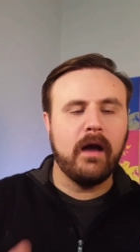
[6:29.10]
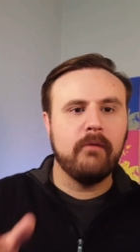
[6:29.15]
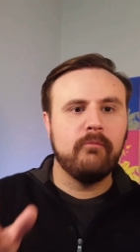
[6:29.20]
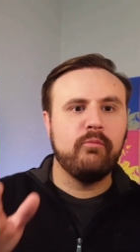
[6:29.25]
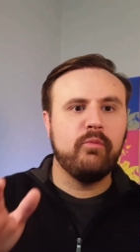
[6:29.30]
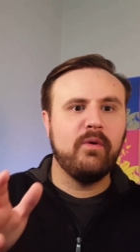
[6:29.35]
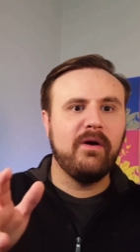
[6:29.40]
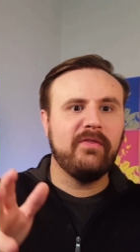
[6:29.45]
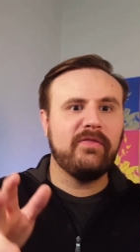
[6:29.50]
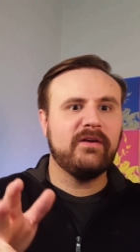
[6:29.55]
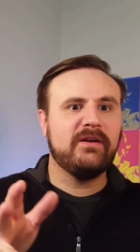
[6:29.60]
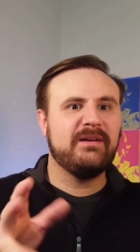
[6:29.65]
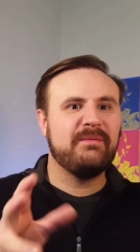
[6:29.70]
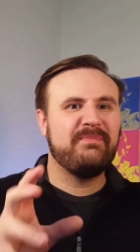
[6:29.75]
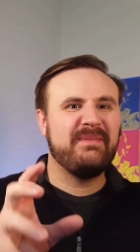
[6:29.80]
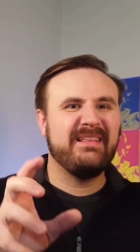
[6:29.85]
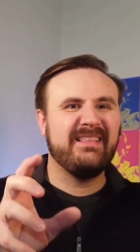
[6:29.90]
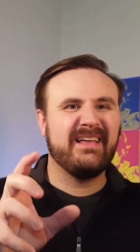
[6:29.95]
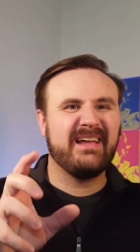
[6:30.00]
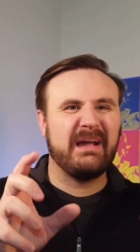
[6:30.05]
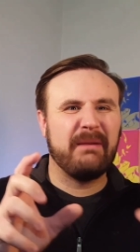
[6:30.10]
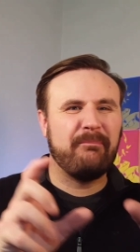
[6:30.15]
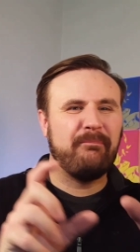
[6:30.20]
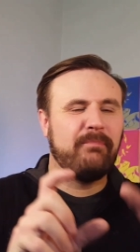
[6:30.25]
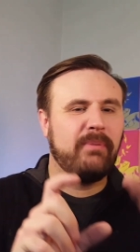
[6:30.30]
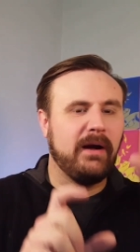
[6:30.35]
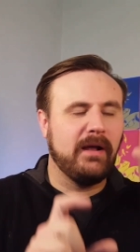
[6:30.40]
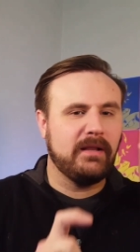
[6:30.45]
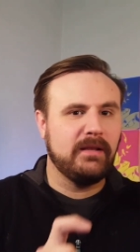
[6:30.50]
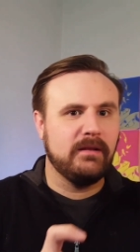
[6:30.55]
I want there to be like a
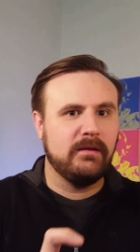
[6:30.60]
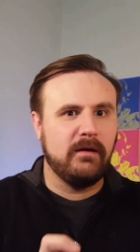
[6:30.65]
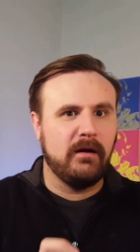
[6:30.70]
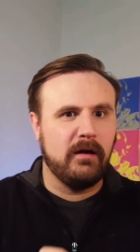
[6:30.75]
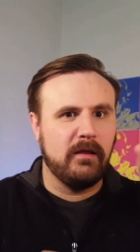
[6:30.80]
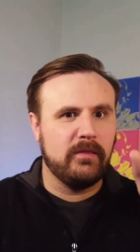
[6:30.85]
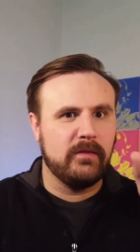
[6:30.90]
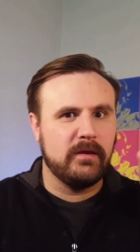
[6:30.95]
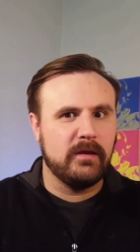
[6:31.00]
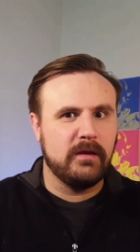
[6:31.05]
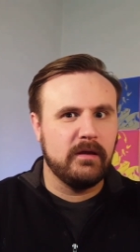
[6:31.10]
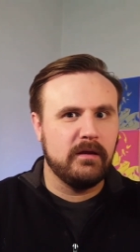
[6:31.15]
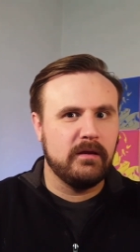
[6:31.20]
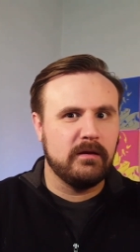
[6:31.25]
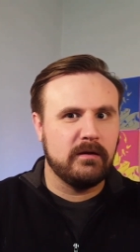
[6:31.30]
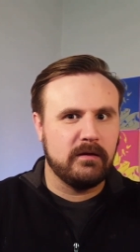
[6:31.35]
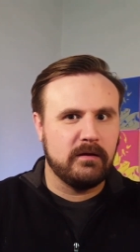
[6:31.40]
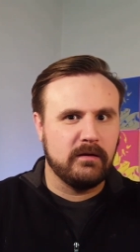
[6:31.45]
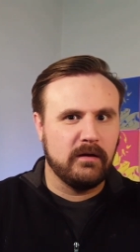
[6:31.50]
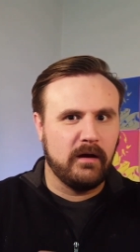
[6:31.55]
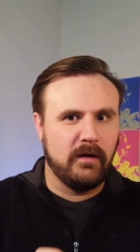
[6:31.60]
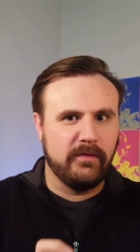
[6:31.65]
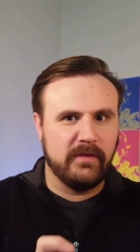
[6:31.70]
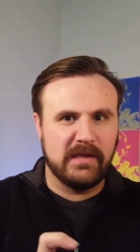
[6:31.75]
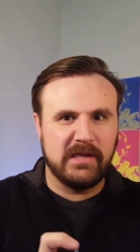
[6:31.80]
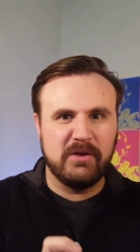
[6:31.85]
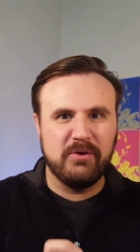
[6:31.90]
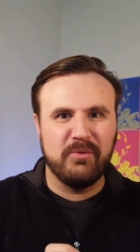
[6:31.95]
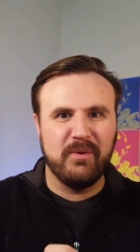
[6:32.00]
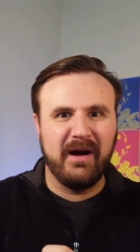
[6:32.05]
button on the
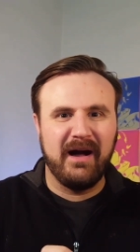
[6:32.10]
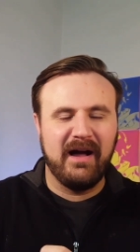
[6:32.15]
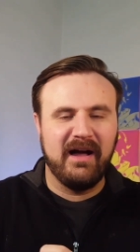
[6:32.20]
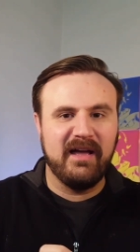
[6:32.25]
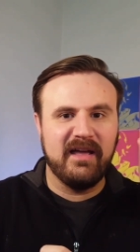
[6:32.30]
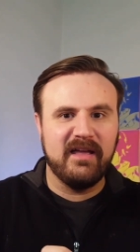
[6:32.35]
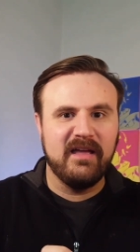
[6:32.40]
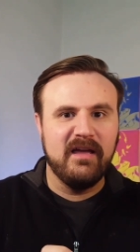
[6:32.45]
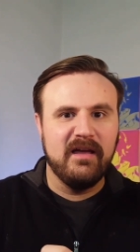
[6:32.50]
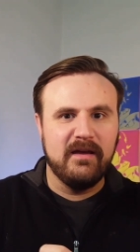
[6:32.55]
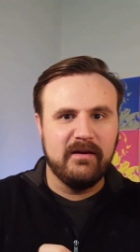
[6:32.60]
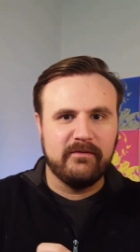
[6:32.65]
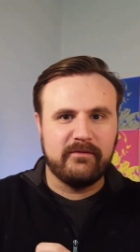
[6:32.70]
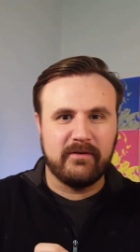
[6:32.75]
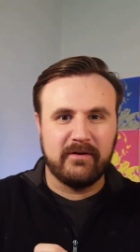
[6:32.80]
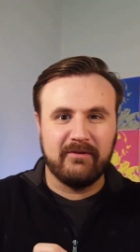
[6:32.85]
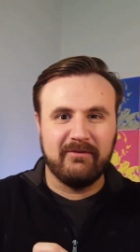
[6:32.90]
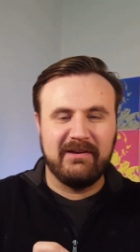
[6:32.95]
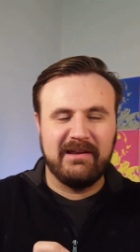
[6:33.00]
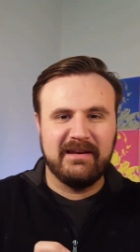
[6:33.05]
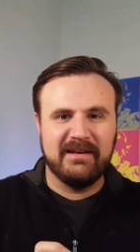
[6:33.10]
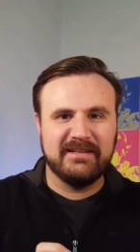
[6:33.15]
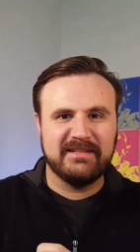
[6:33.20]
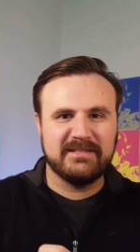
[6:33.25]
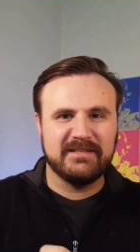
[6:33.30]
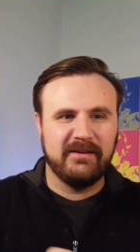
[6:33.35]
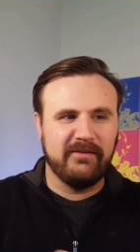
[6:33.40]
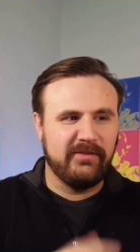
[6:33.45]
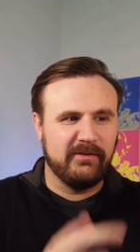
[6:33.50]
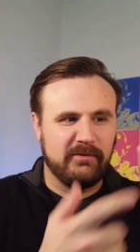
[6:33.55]
UI for Arena
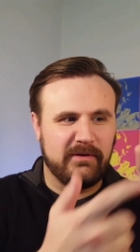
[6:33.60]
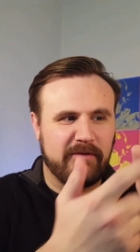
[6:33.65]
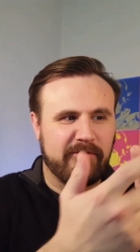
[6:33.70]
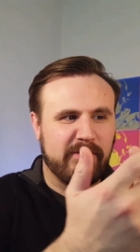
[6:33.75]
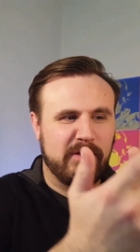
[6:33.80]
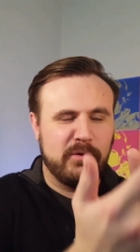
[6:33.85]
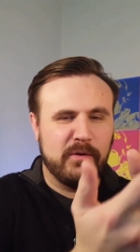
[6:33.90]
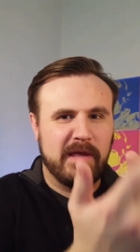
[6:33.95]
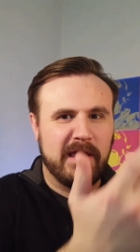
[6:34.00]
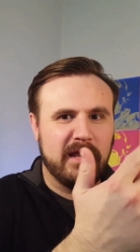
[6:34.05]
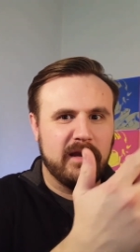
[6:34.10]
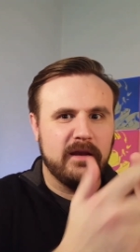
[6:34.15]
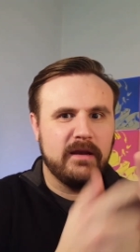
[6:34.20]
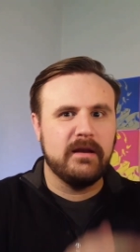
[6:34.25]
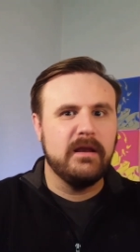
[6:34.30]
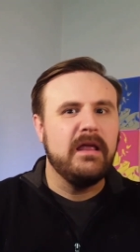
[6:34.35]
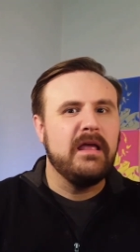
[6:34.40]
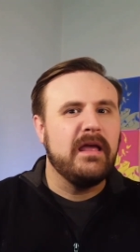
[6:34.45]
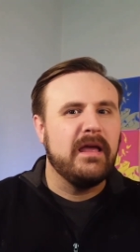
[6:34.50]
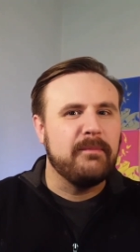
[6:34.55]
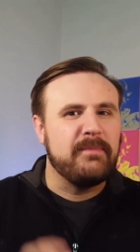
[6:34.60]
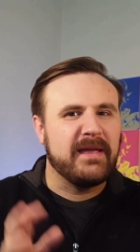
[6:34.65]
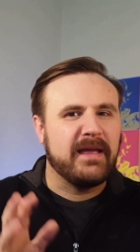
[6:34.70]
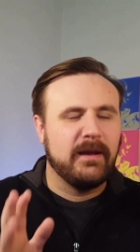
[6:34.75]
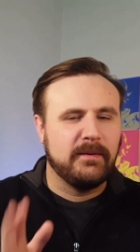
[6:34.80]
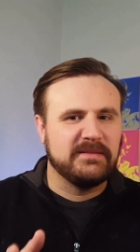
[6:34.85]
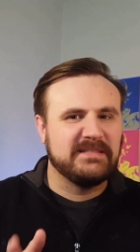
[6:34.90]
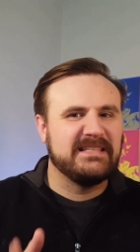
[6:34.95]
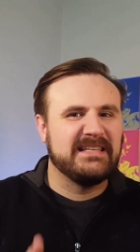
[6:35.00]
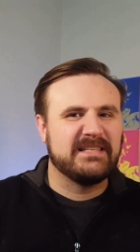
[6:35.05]
itself that whenever you hit it, it
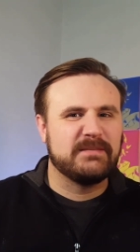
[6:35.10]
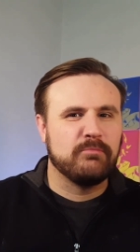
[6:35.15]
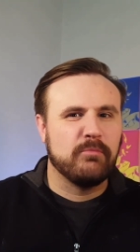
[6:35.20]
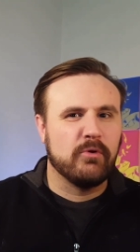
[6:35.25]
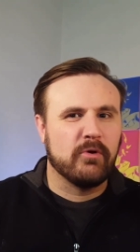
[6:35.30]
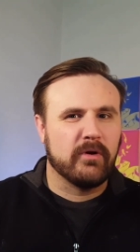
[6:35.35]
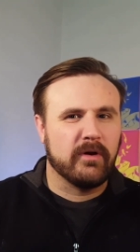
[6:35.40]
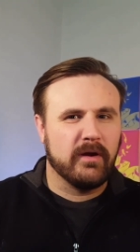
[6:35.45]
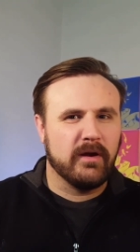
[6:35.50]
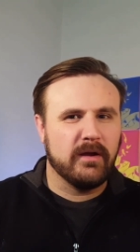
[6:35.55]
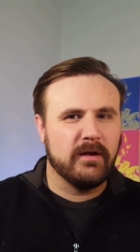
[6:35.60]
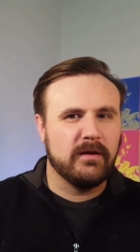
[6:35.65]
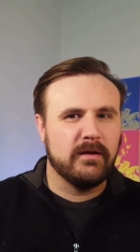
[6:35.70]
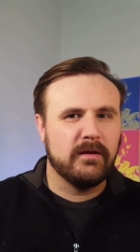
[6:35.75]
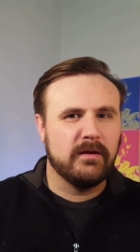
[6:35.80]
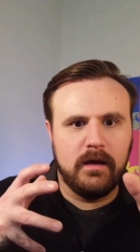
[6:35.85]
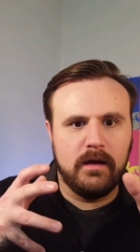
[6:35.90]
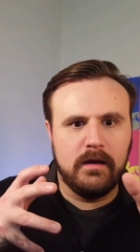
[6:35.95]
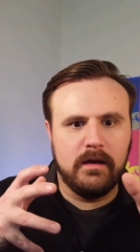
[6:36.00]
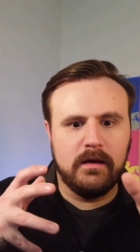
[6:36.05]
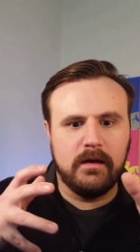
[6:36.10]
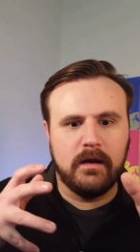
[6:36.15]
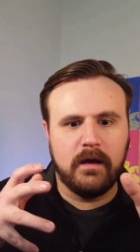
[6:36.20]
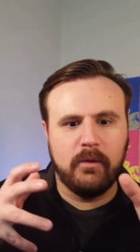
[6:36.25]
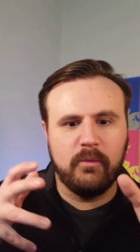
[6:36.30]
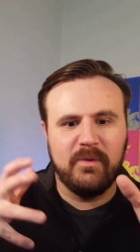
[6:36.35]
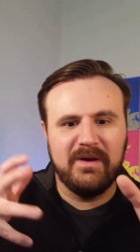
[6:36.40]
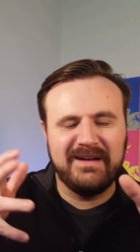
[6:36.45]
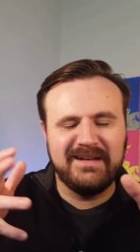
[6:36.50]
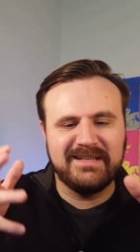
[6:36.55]
becomes less boring.
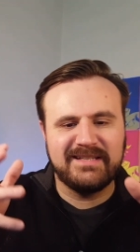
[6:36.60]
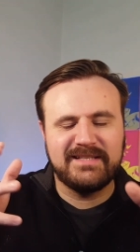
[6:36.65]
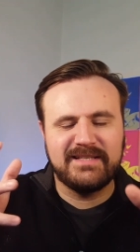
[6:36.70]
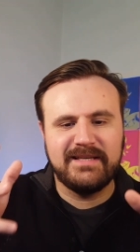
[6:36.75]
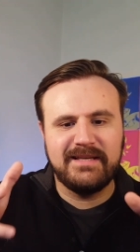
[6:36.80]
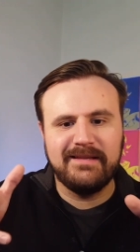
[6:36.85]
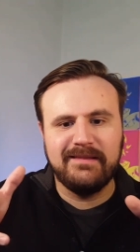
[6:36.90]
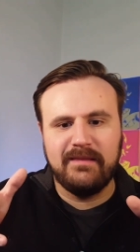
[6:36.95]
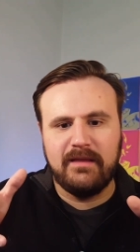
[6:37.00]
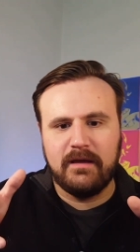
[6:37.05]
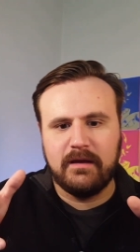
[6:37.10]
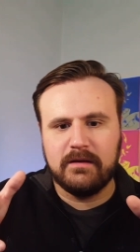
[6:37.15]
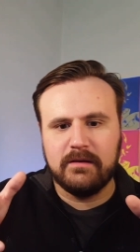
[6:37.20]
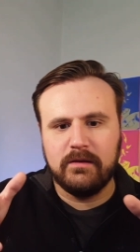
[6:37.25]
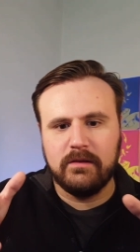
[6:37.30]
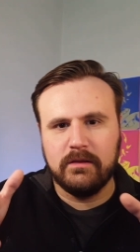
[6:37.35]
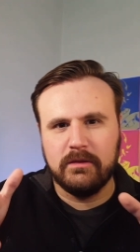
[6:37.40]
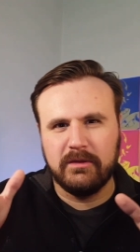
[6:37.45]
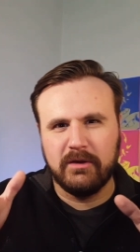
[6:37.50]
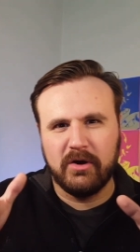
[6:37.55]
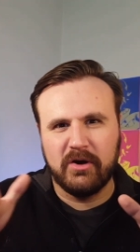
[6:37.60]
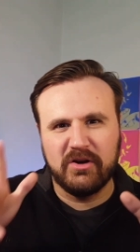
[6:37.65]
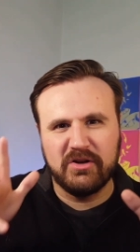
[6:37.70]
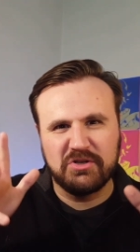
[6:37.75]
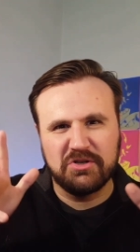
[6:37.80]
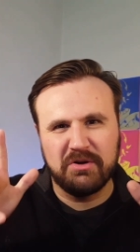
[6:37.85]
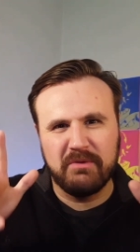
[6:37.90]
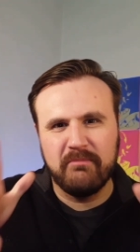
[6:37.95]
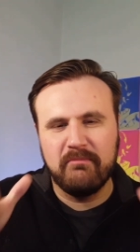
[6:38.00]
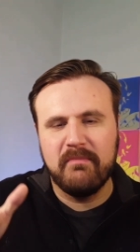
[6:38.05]
I want to see like
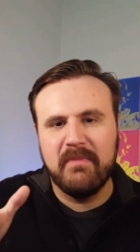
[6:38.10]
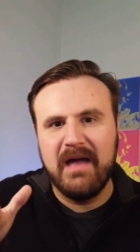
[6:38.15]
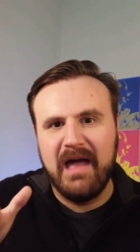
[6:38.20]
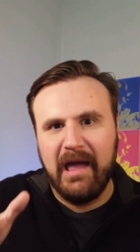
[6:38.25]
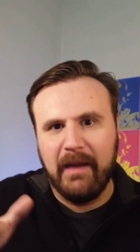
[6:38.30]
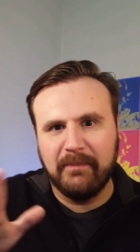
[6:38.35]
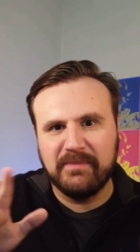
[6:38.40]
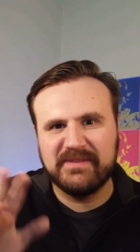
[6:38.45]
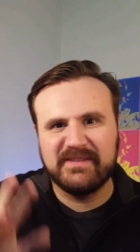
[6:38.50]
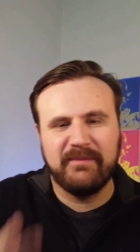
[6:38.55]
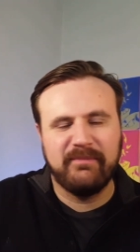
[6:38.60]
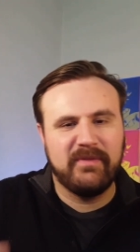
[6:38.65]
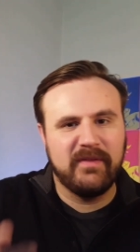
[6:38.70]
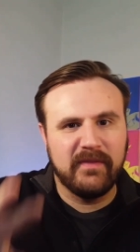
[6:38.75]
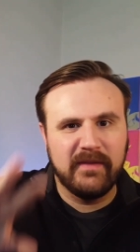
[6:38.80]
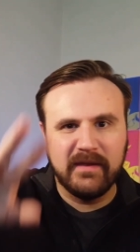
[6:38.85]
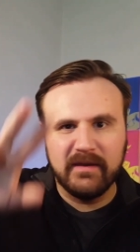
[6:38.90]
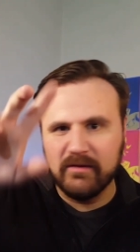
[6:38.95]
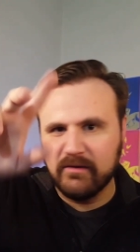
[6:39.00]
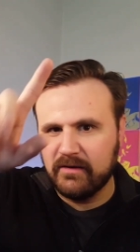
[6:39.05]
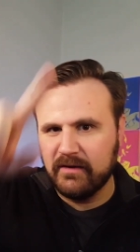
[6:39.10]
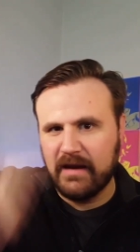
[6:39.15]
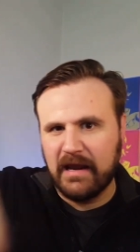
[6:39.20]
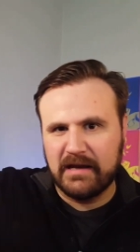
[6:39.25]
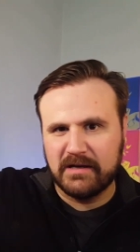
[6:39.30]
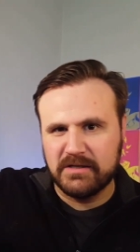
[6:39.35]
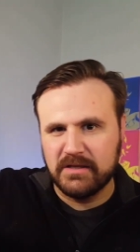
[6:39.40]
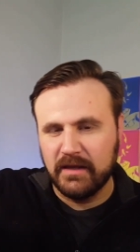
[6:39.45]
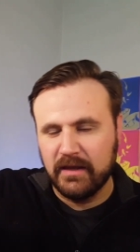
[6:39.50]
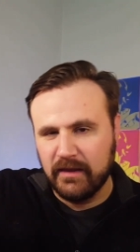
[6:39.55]
larger maps, something that you could
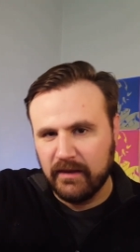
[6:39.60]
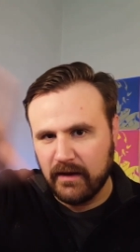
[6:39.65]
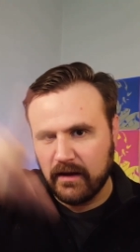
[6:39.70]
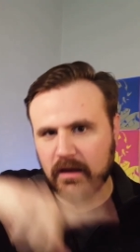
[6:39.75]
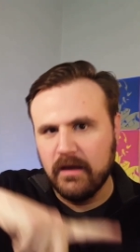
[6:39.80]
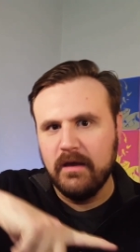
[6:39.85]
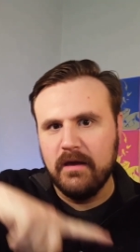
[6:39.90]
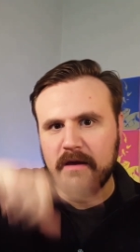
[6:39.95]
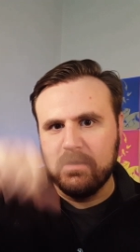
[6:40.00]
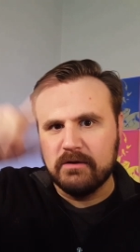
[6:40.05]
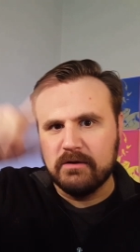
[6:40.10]
actually like